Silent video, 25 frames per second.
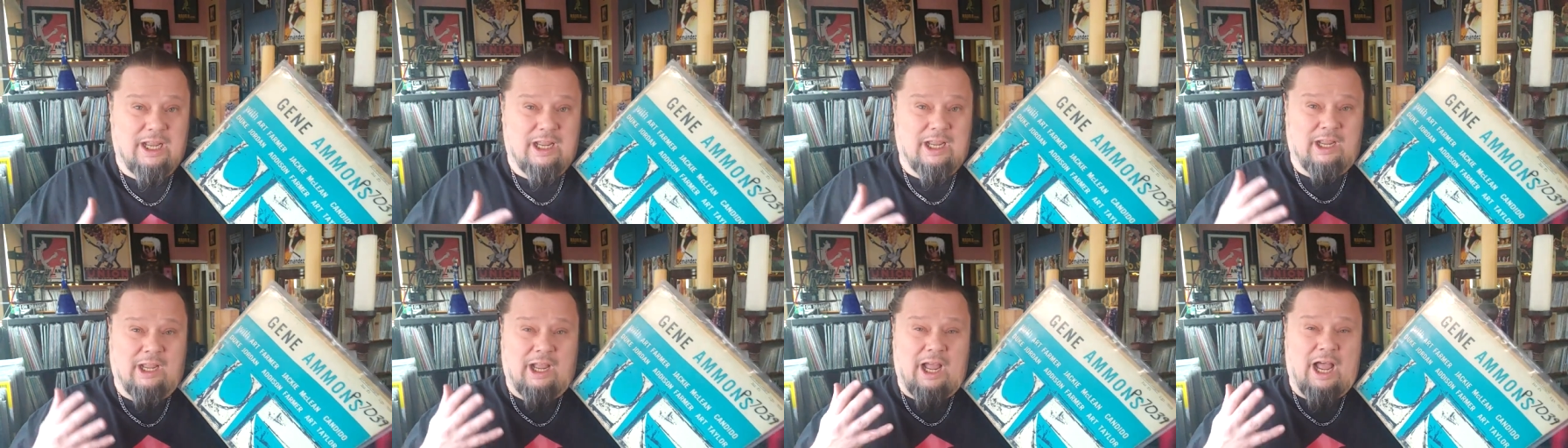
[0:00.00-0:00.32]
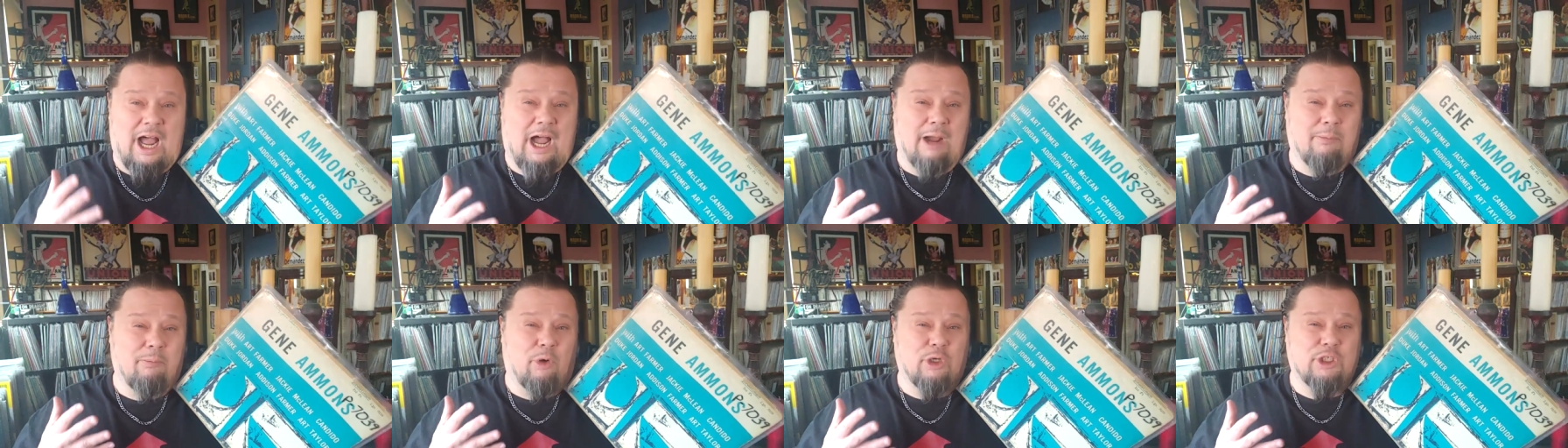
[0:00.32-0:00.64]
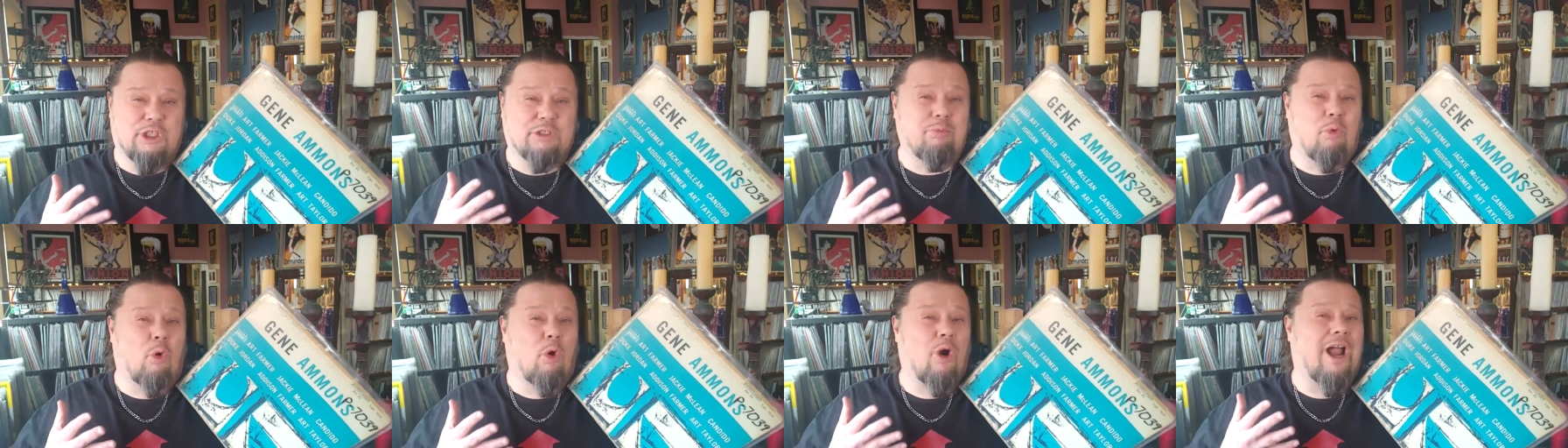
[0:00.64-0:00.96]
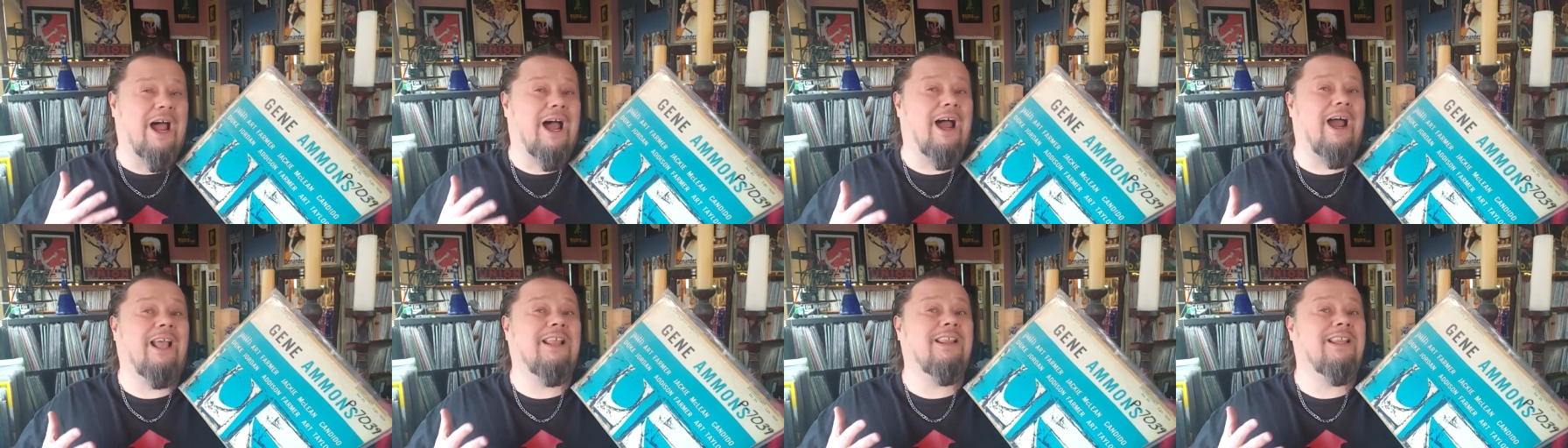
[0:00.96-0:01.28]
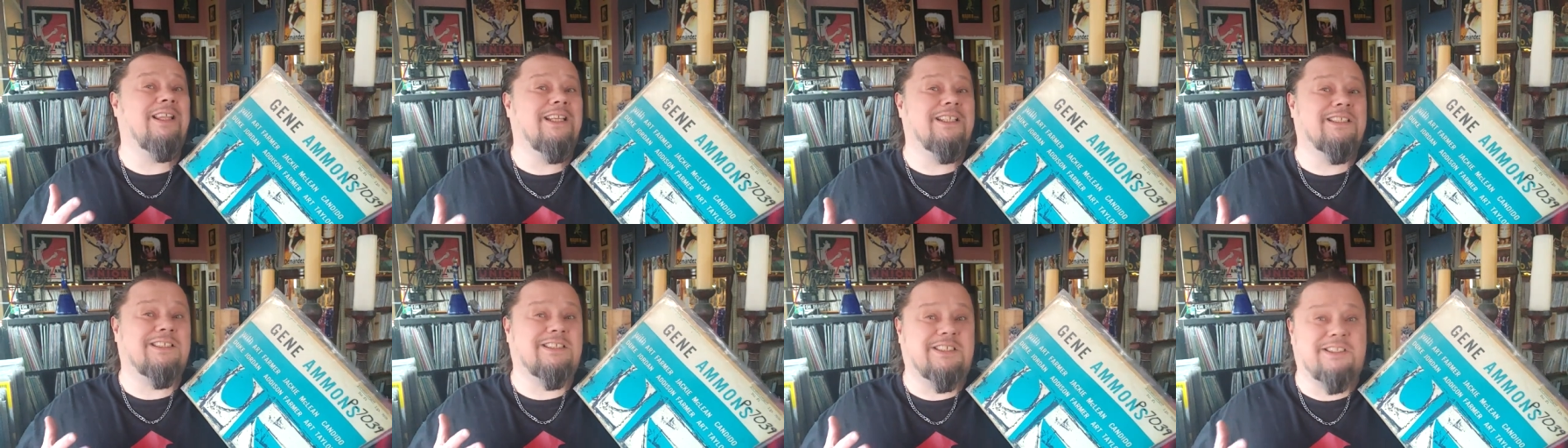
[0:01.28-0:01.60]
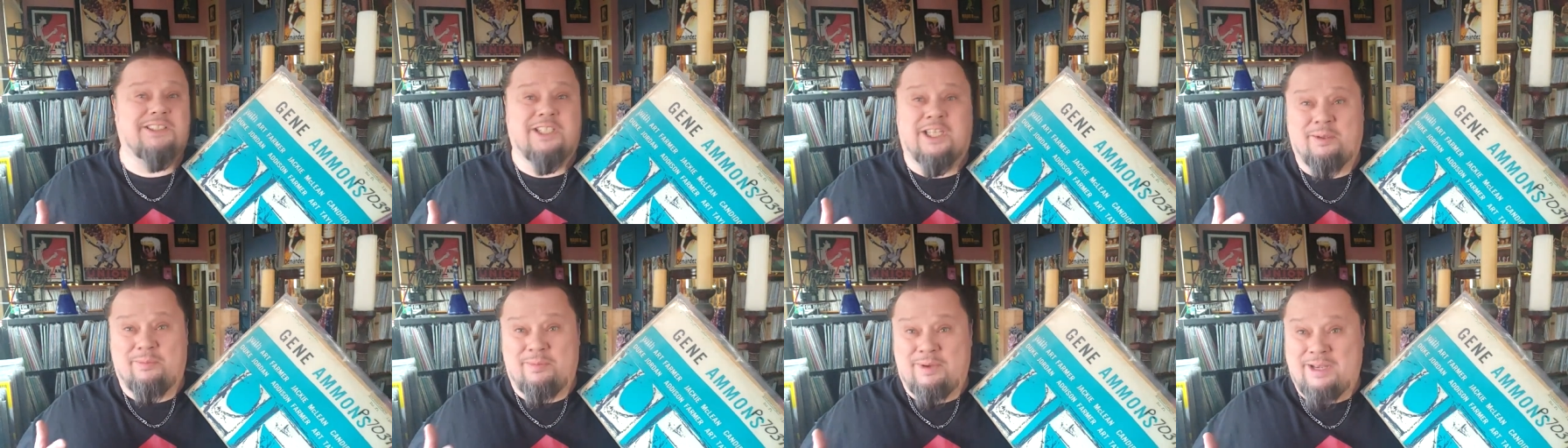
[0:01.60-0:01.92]
a much more highly
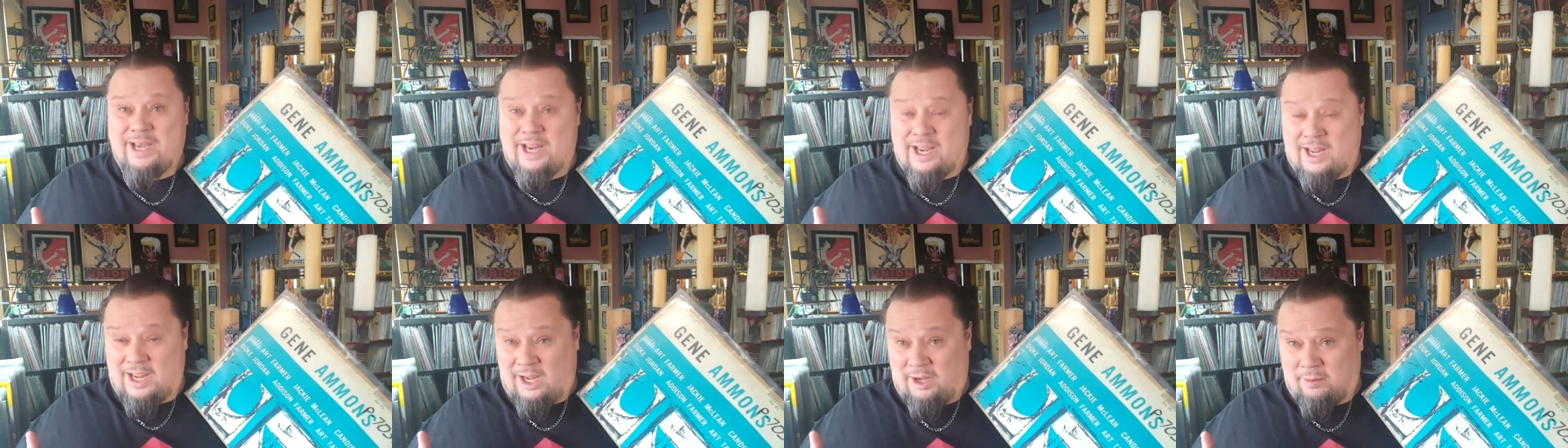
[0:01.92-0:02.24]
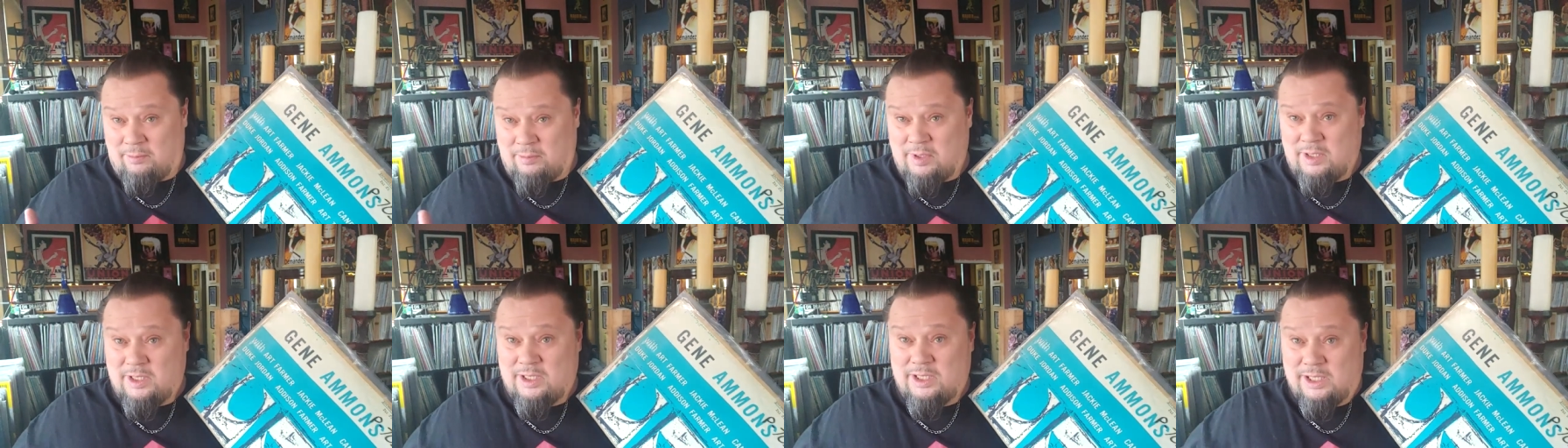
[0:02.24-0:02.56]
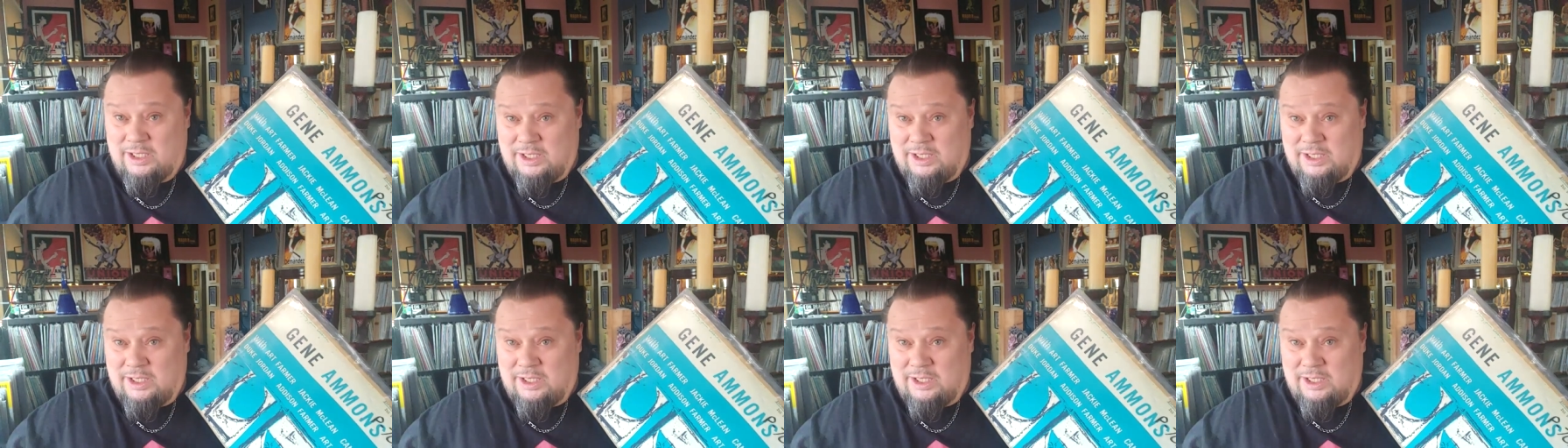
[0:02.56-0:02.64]
esteemed name